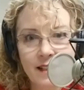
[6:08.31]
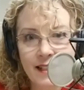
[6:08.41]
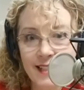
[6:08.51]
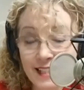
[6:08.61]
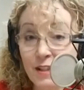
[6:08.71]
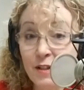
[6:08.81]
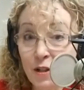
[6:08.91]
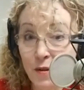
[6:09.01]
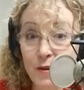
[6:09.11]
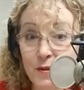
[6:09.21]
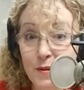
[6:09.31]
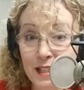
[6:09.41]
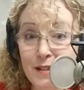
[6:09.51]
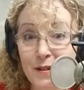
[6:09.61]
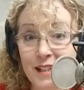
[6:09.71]
it still accrues
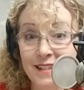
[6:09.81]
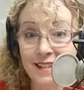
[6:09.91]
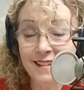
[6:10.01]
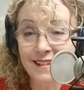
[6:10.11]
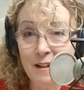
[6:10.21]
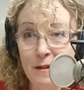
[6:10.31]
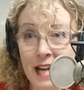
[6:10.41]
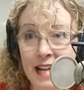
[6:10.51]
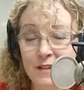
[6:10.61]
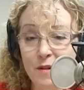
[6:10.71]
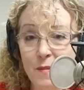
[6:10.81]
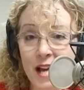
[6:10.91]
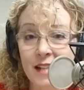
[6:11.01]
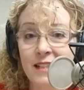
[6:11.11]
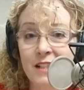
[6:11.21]
interest, okay? So the
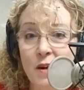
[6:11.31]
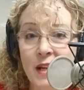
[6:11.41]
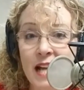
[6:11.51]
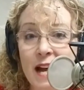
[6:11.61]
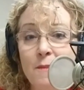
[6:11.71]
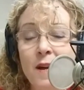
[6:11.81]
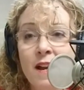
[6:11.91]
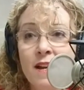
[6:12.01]
balance is going up.